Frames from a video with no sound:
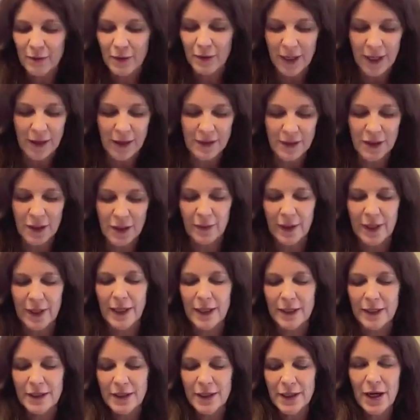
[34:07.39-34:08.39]
What else do we
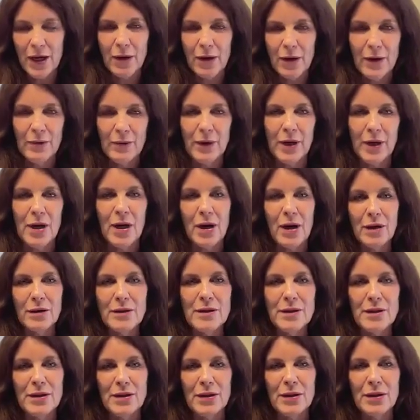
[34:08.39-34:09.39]
need to know in
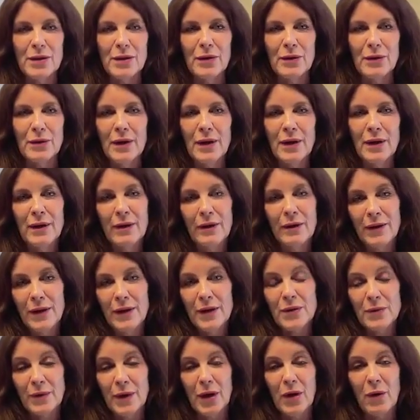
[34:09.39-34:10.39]
regards to
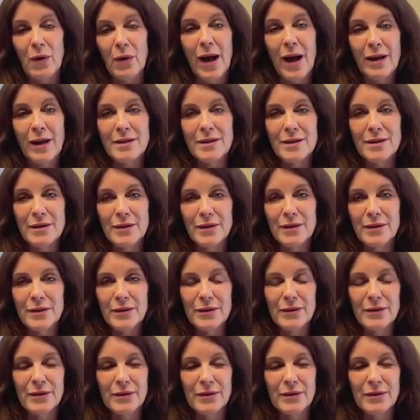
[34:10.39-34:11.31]
this request?